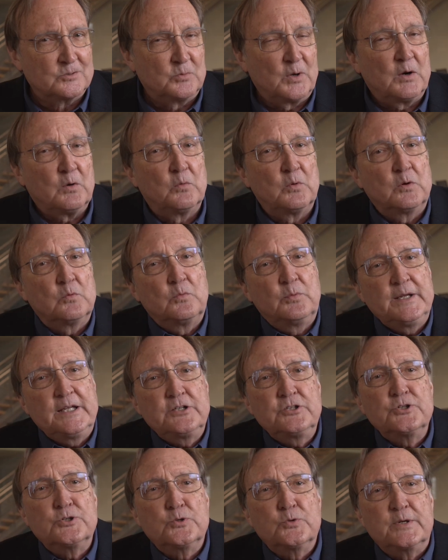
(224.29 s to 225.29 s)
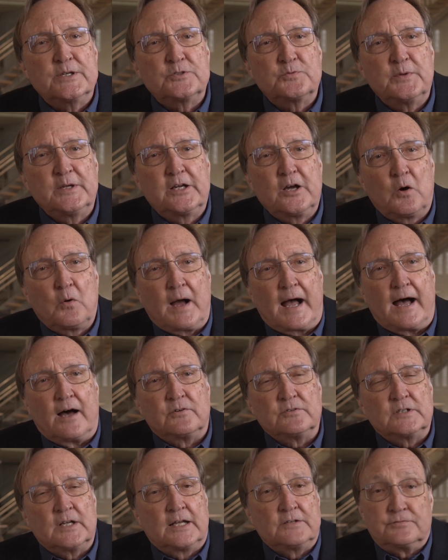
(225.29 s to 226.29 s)
Well, what we do is we go
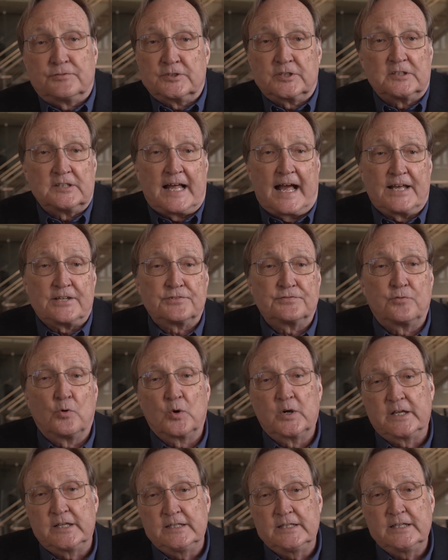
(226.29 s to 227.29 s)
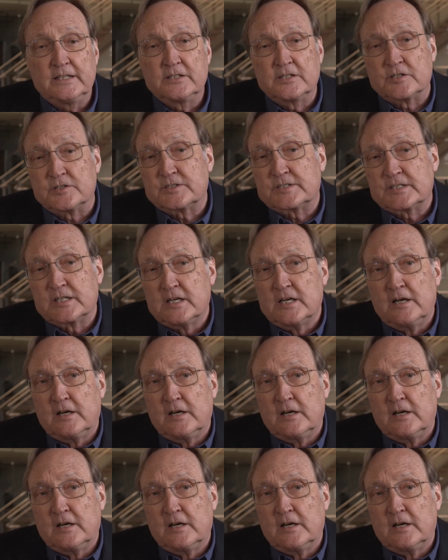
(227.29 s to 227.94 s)
out, and for the last 40 years,